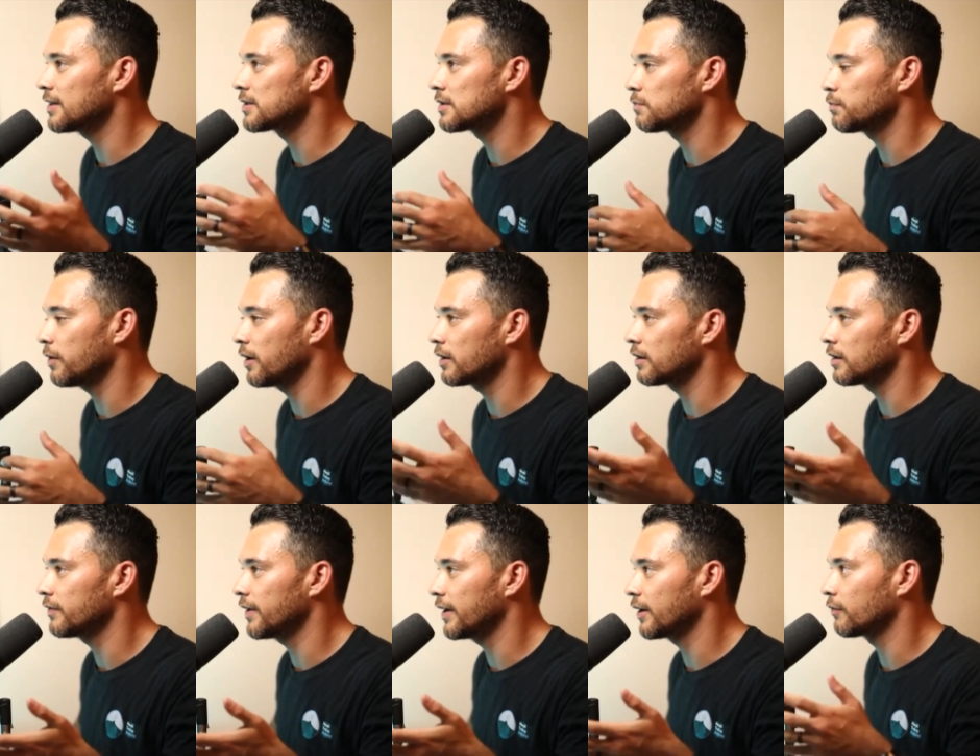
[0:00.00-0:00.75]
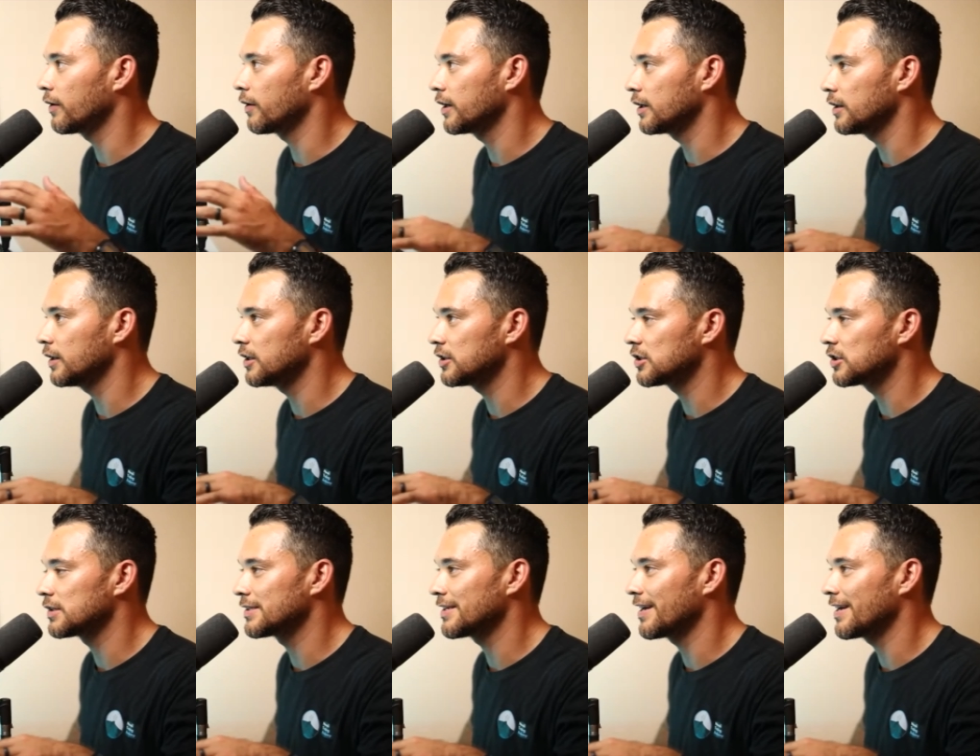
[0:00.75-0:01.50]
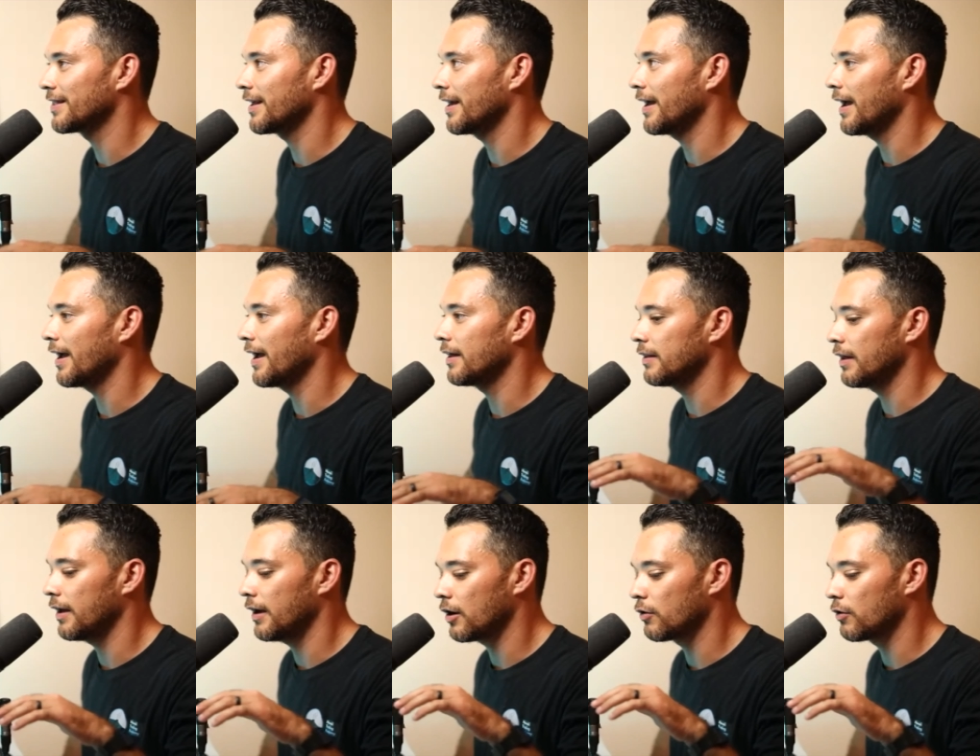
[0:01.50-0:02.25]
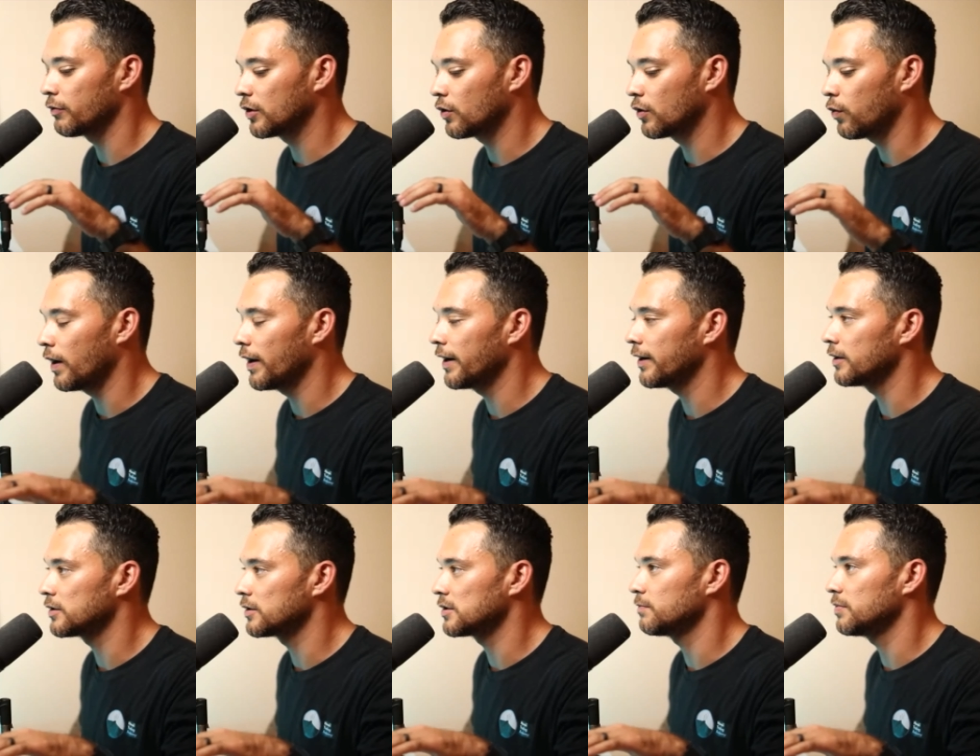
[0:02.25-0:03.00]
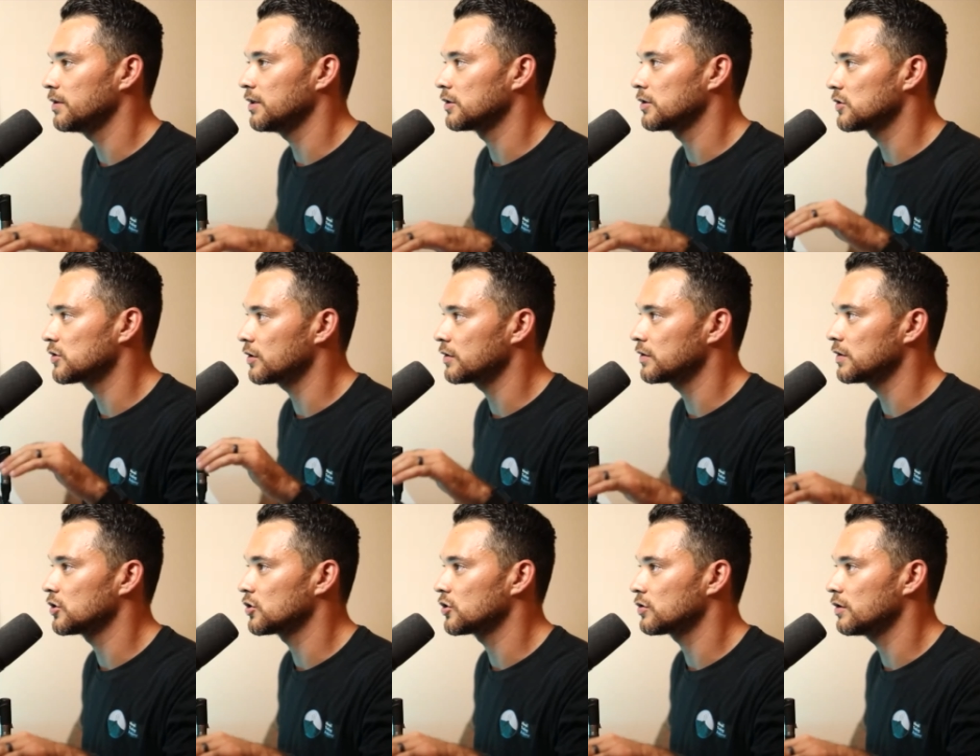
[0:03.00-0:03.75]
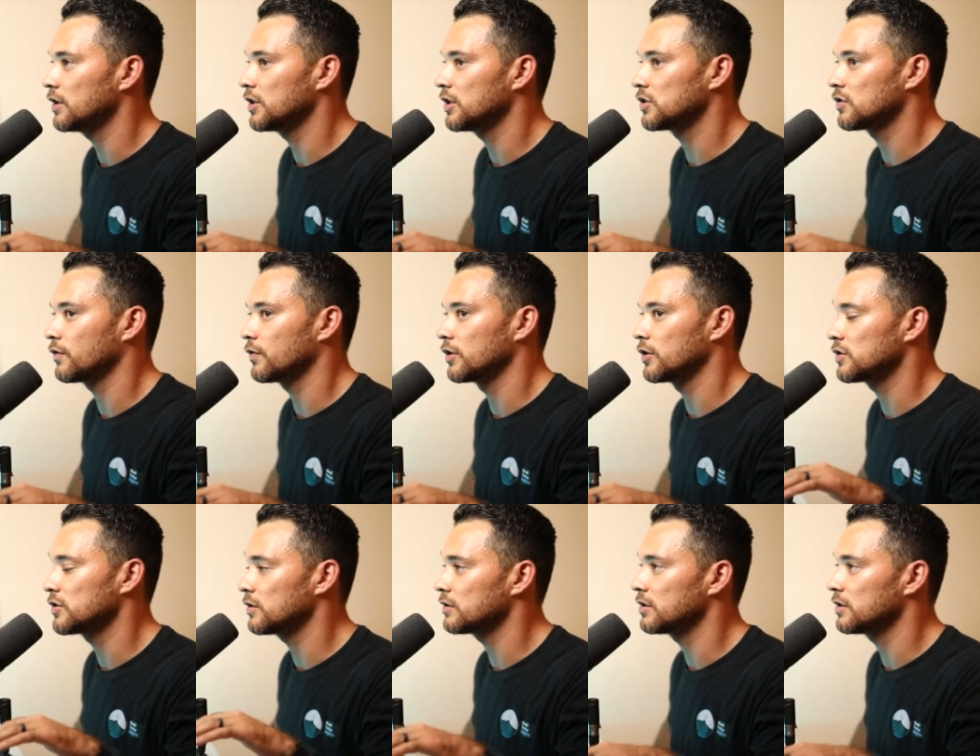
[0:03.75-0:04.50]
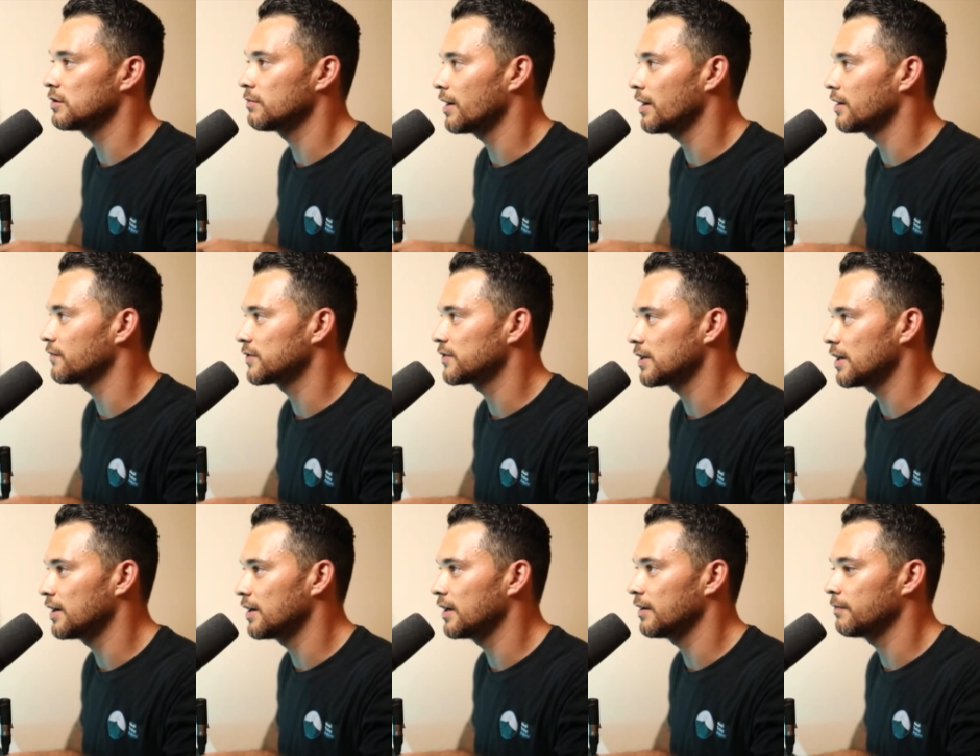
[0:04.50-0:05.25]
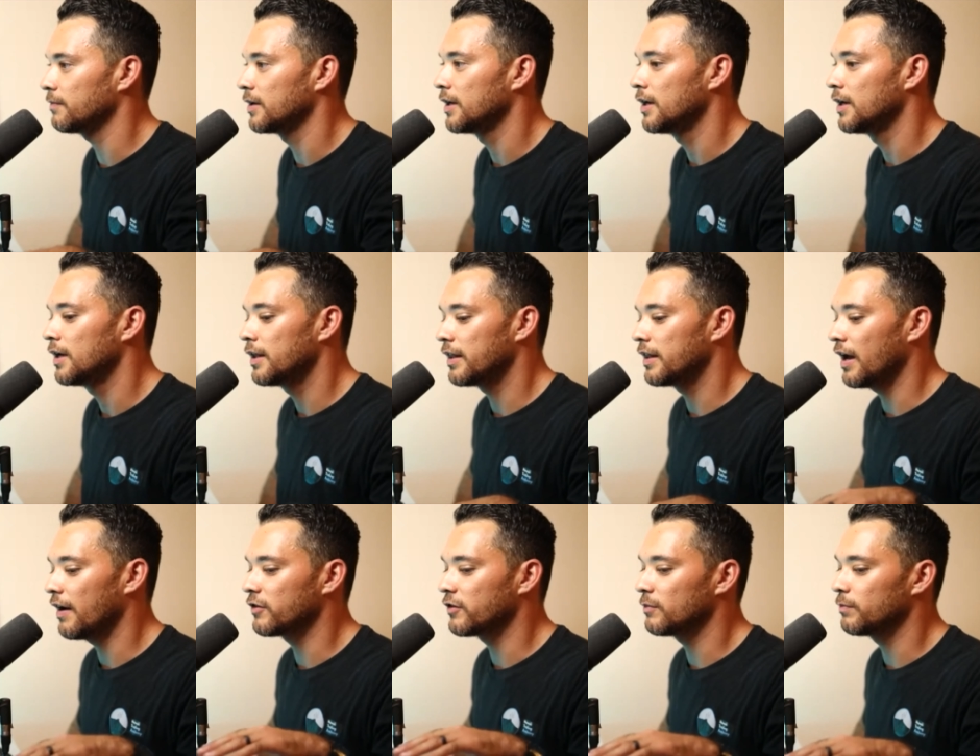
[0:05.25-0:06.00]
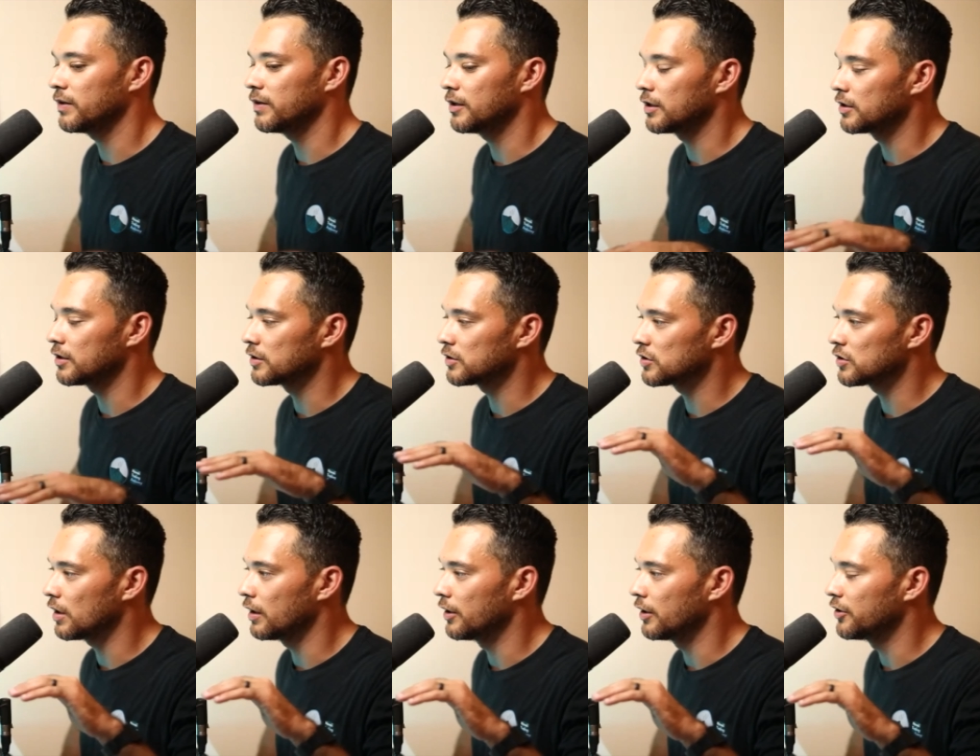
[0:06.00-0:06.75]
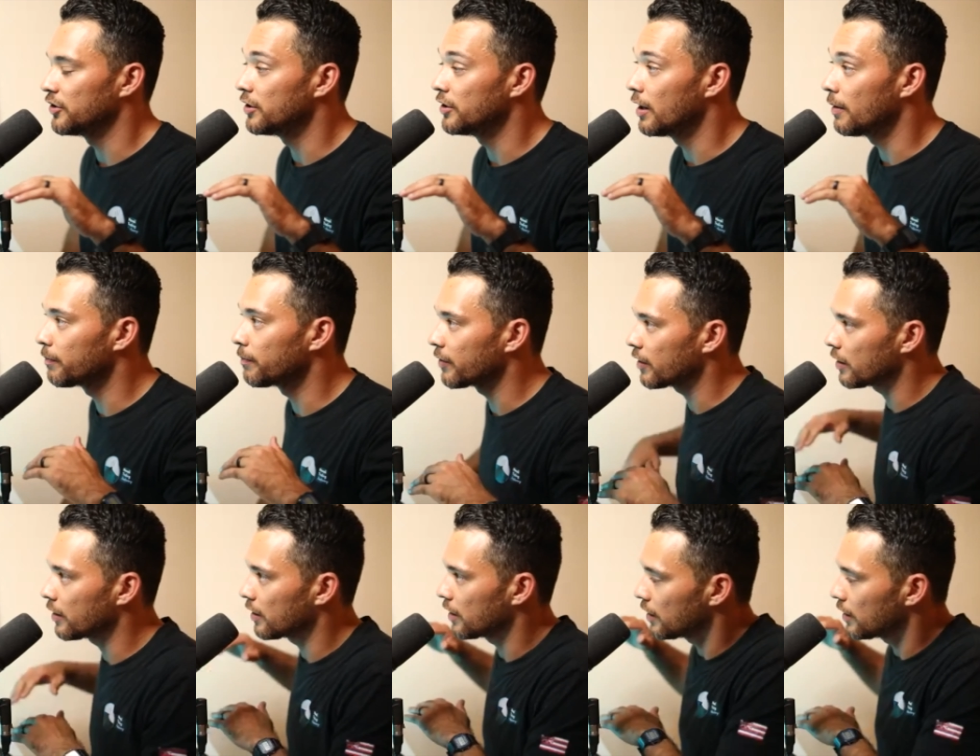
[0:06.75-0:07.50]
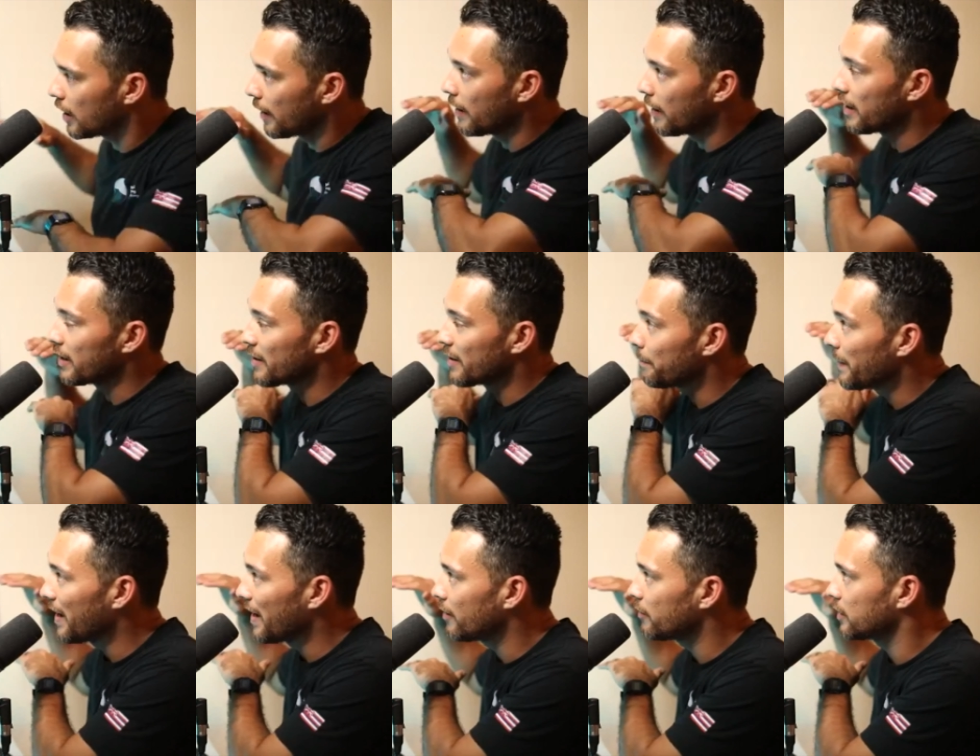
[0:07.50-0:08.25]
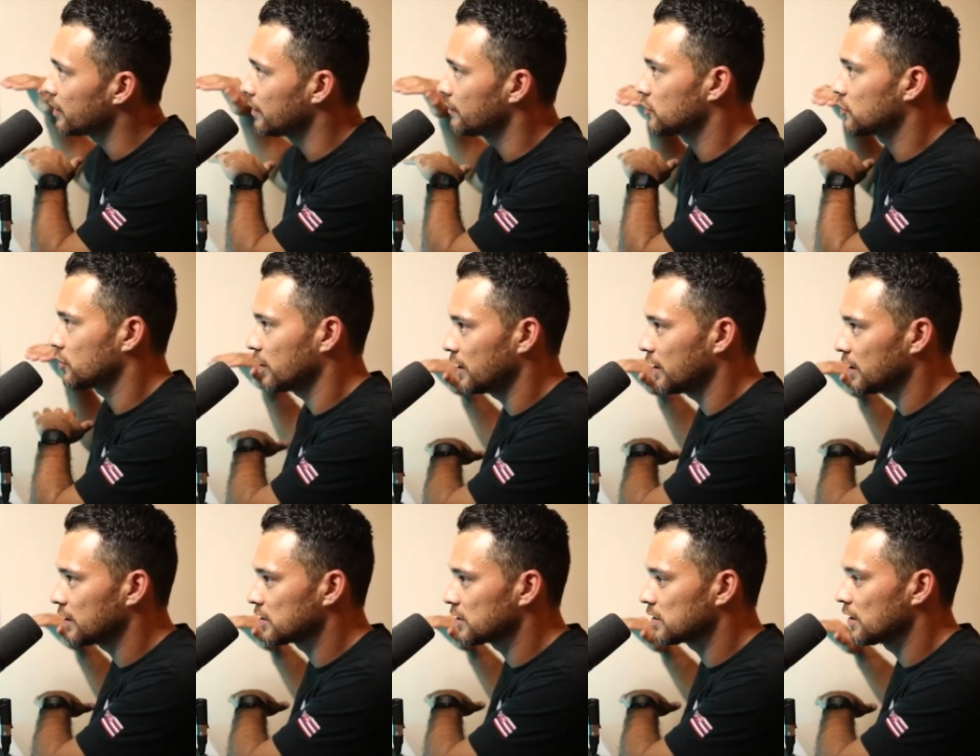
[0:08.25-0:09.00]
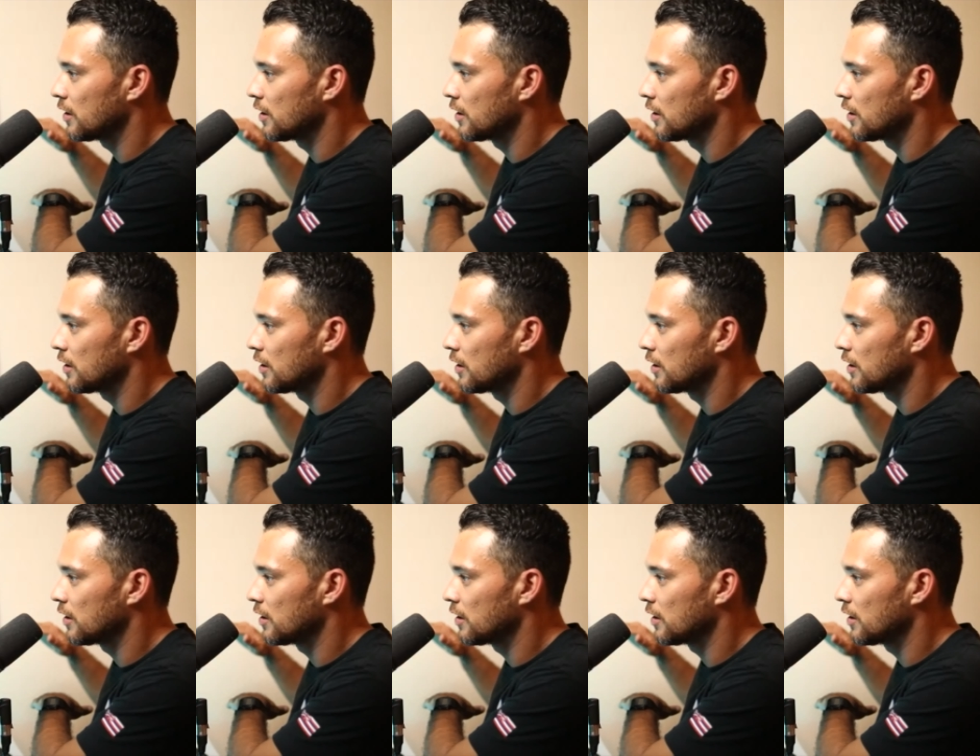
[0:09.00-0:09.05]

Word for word: part of like regulations that they they are required to be in certain trades for a certain amount of time. They have to be in a, a number, uh, an amount of trades,